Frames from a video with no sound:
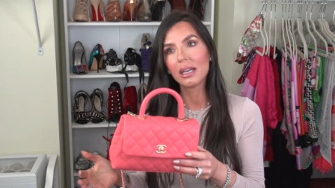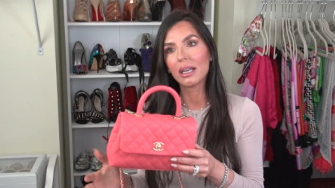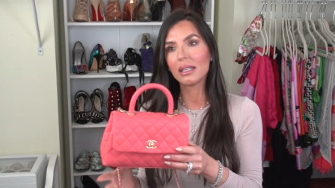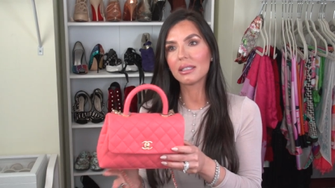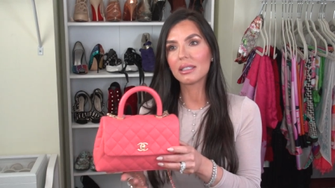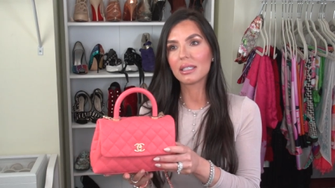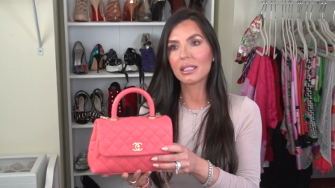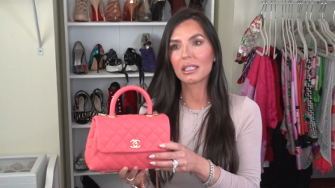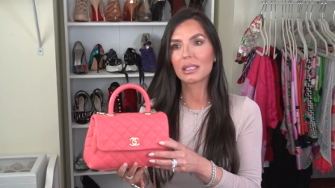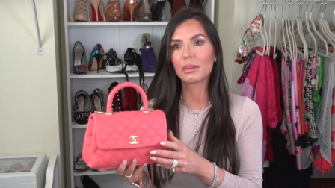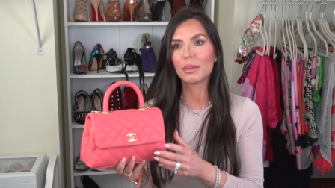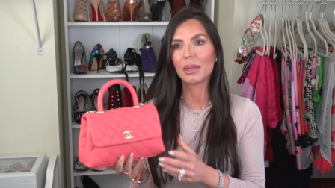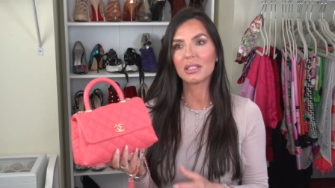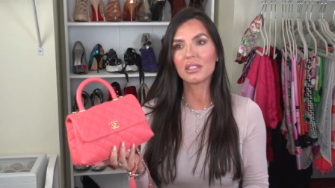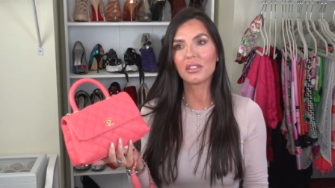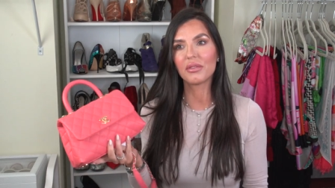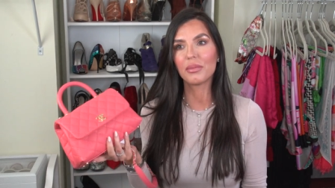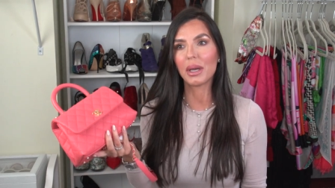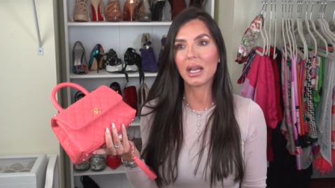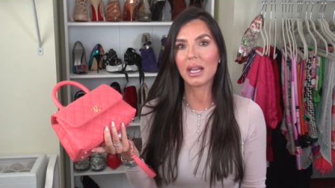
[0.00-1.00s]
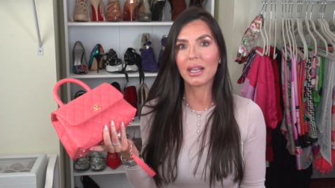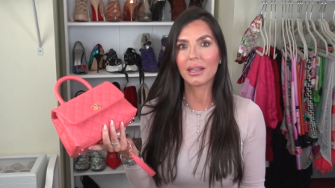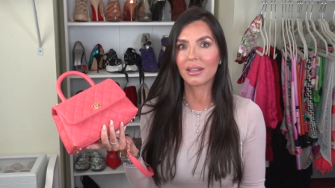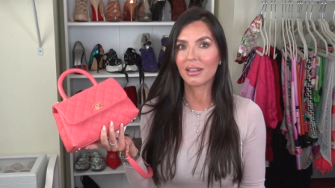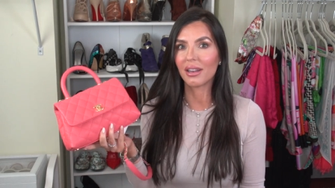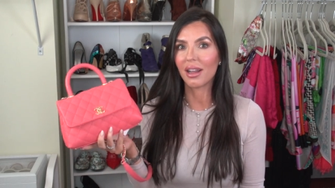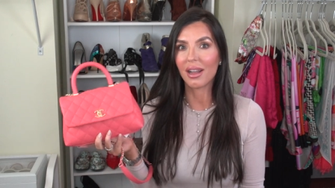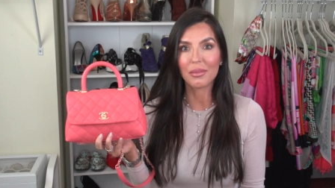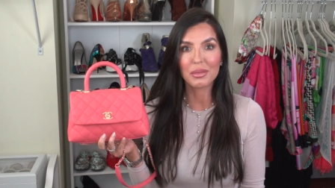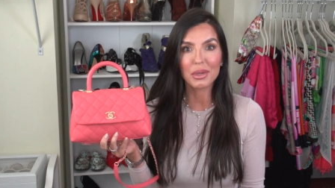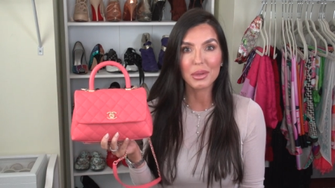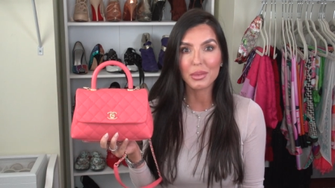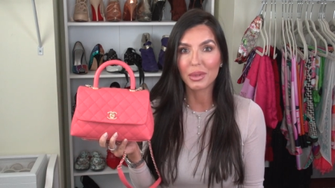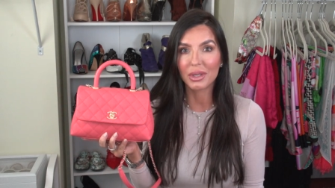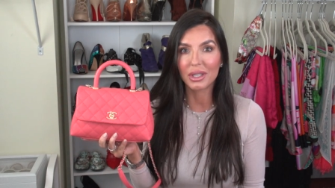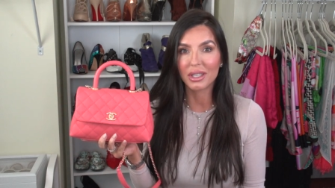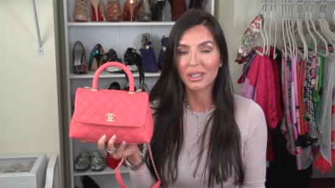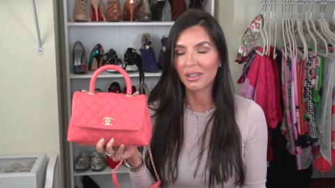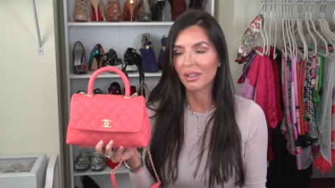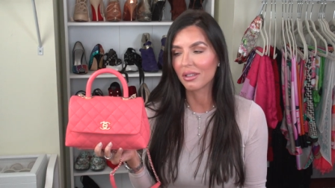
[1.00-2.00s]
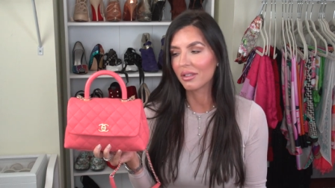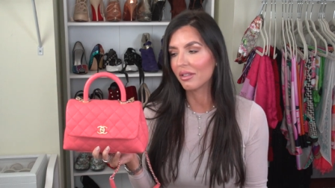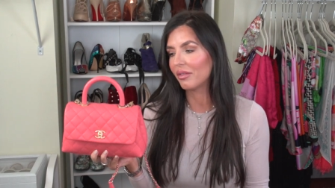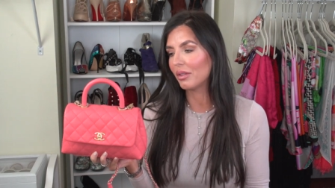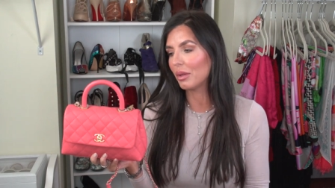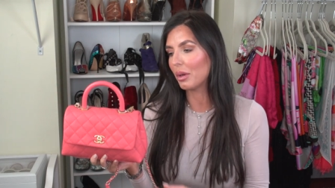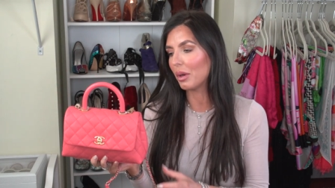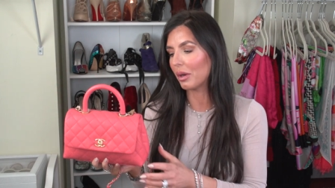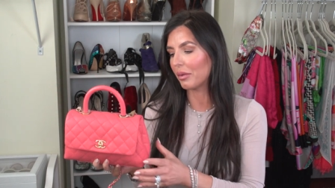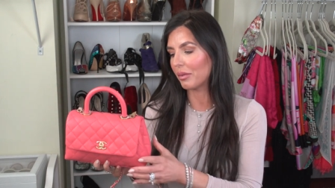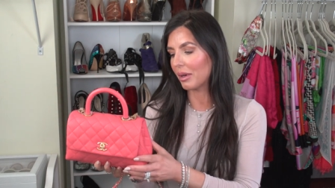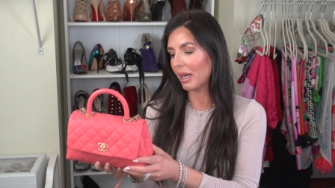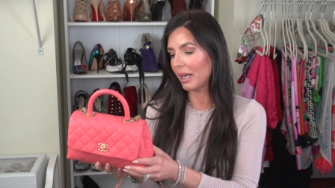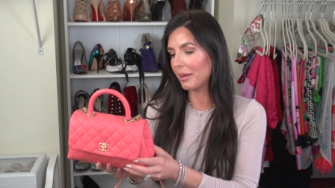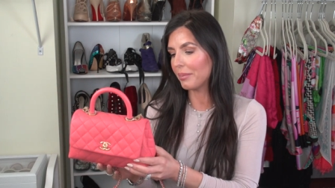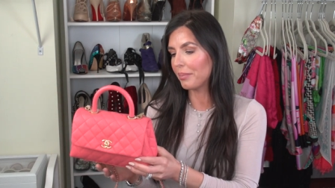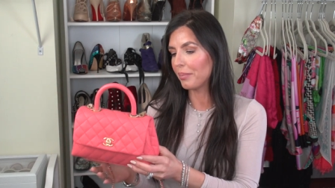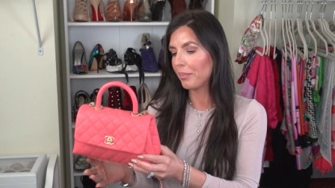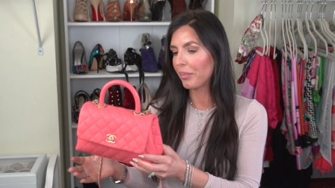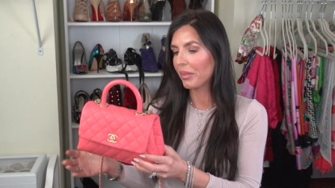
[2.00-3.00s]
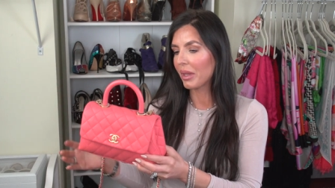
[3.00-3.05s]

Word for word: It's an expensive bag and I'm not putting it on the floor, right?